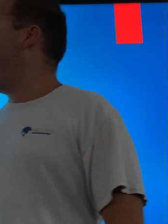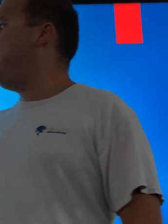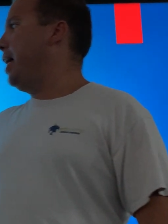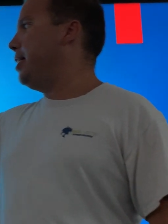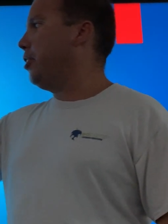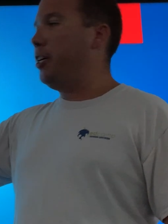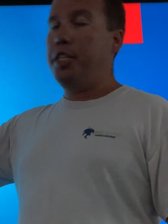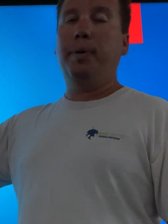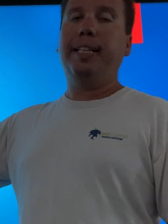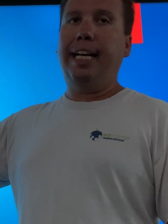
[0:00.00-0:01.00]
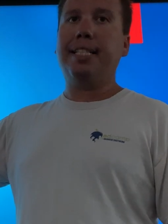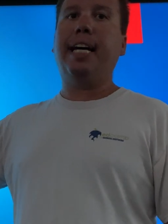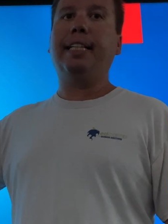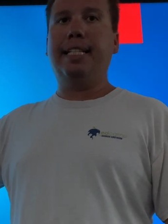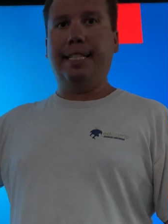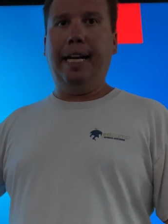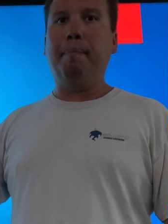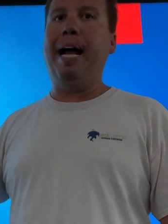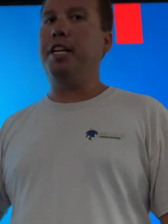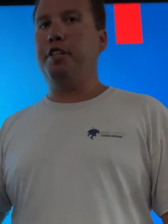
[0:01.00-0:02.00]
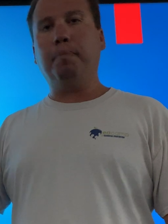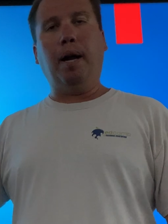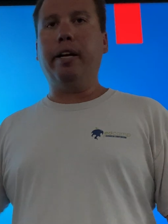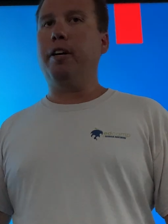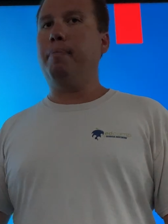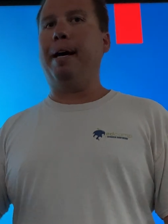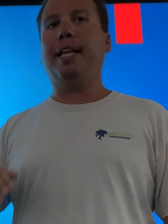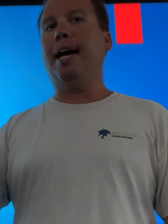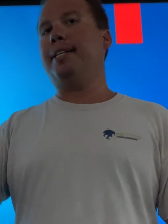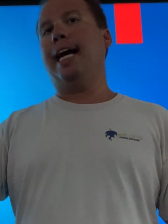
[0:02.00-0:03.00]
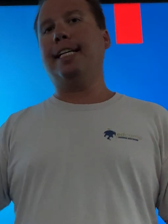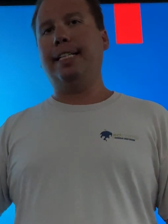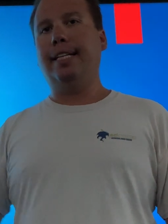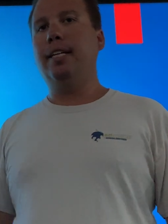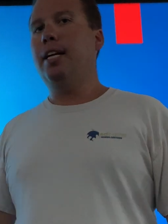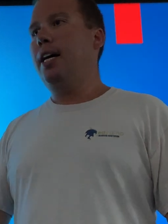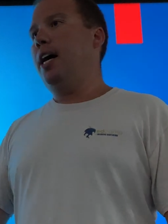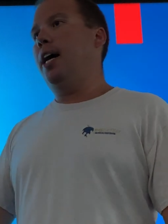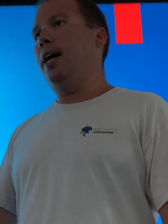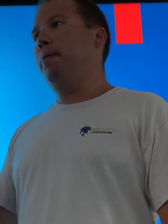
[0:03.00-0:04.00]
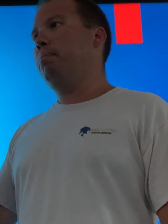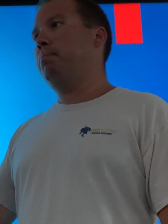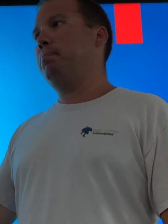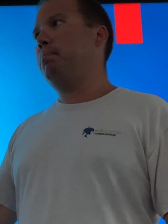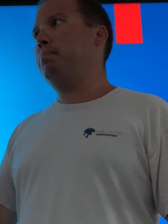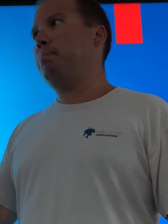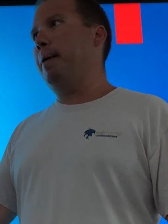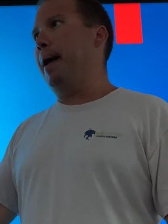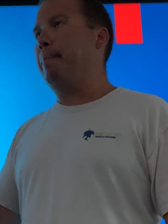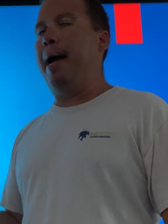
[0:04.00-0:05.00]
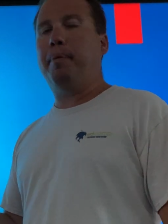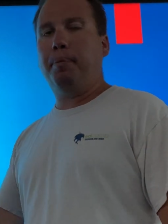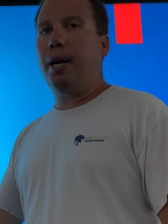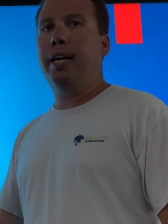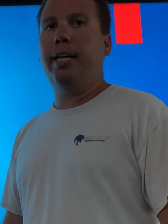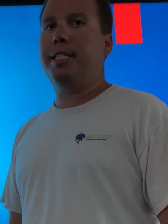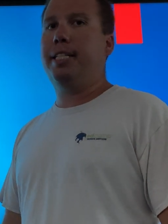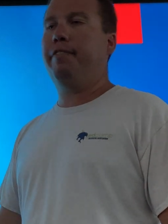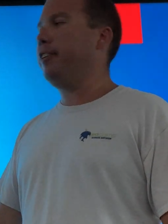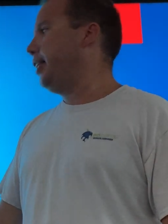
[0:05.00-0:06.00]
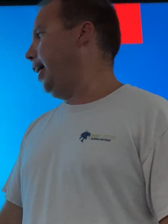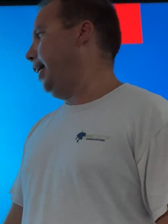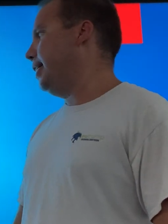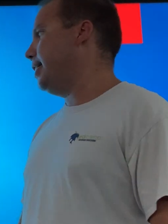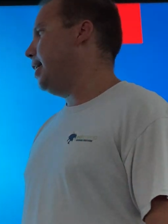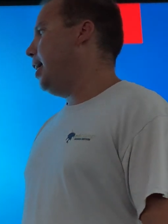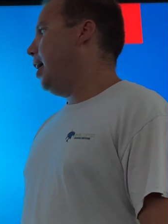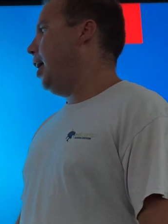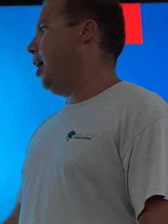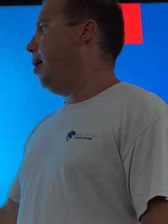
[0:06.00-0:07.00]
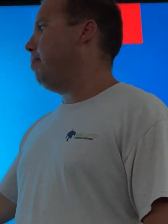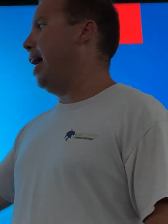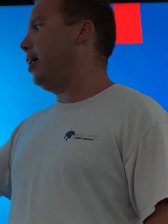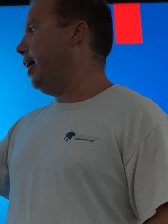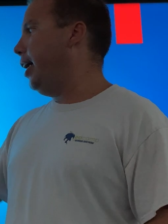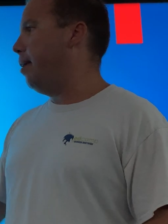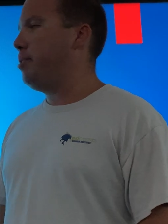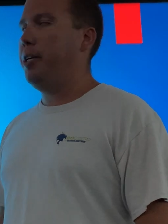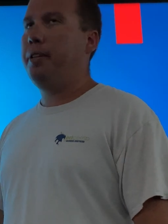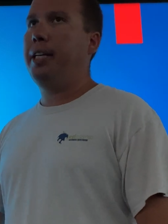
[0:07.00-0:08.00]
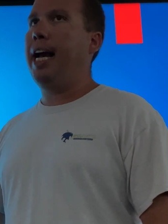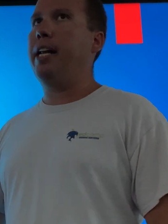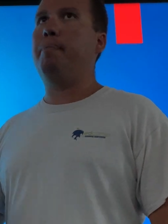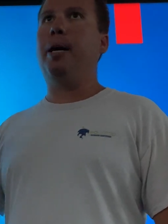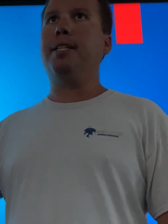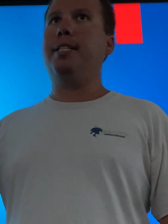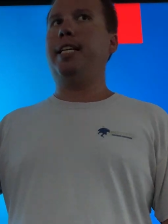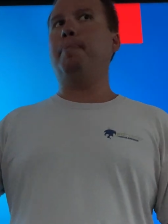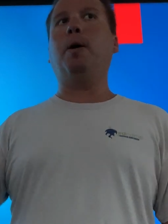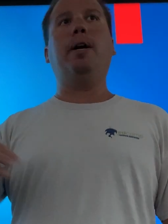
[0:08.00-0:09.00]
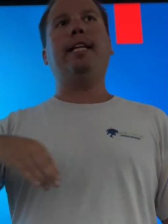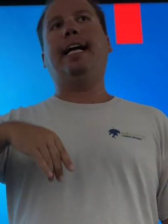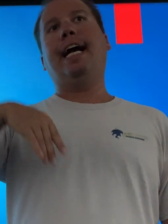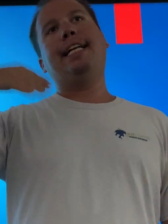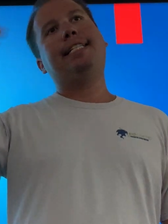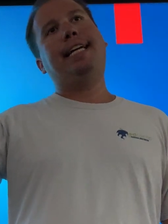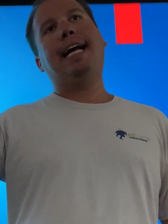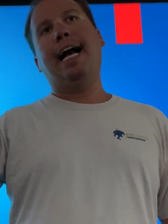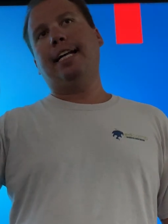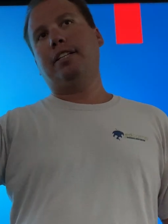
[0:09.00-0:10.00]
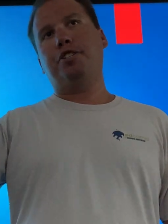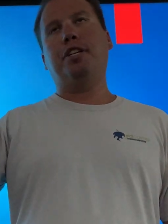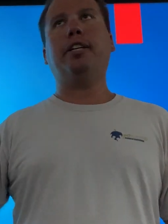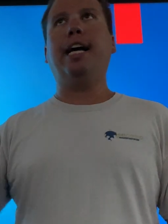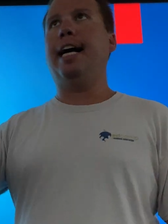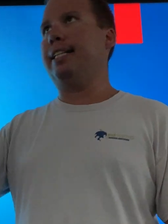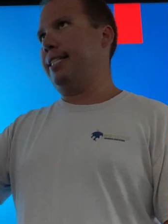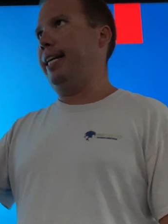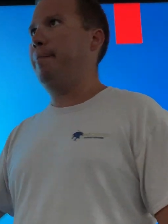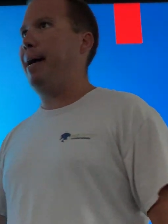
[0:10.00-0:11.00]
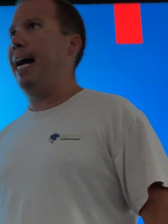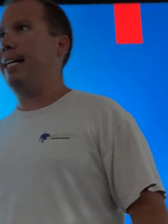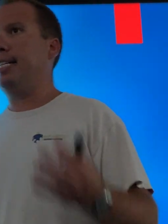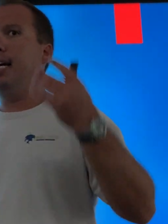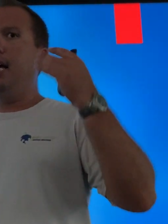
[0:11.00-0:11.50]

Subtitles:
They started doing things like the Stamp Act. You've probably heard about that, taxing paper products and different things. That led up to kind of the Boston Tea Party. They had Tea Act, the Sugar Act, the Stamp Act.